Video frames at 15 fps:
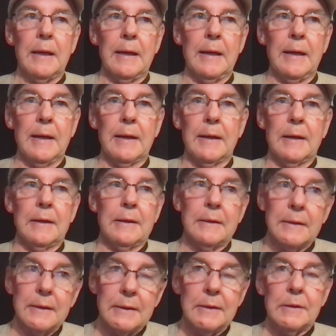
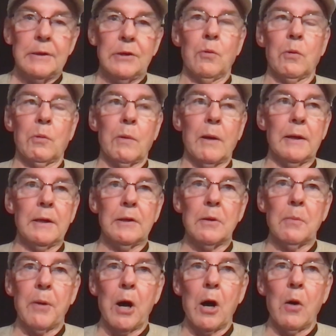And you were running
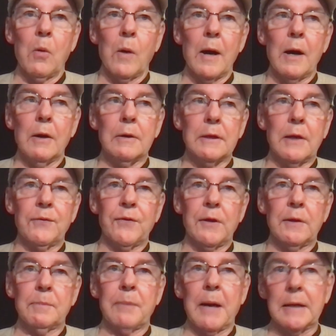the ball well, and I
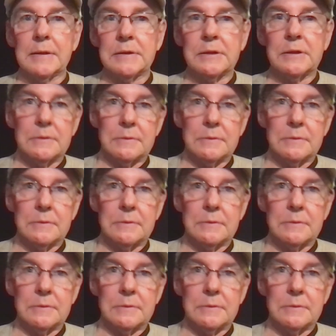think by